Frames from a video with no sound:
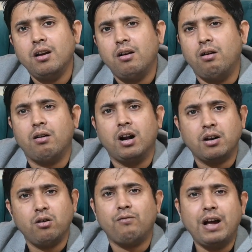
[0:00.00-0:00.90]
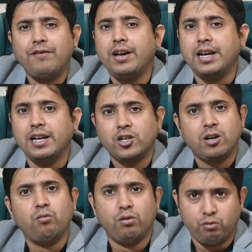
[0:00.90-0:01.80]
or a good Wi-Fi
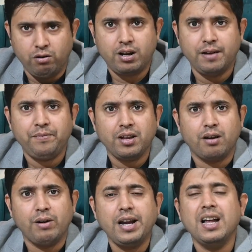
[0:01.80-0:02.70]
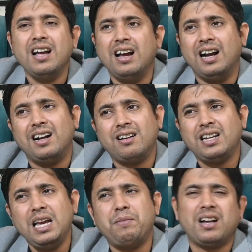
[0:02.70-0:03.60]
connection will work. Alright, and
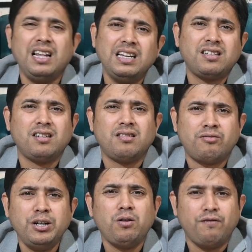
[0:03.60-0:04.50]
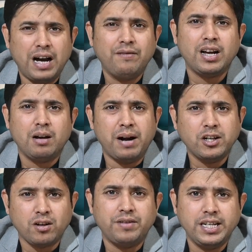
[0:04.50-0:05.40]
keep at least 3 to 5
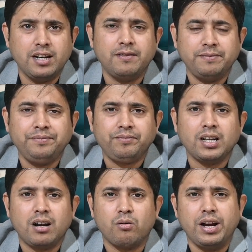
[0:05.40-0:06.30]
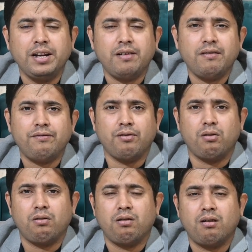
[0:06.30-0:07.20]
gigabytes of data, right,
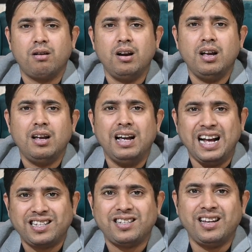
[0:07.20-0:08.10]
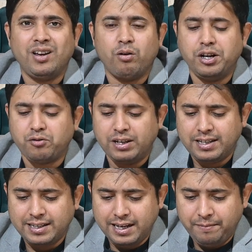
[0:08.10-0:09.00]
for accessing your entrance
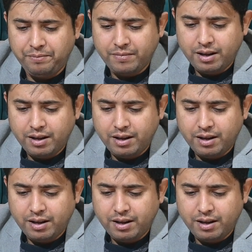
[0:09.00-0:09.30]
exam.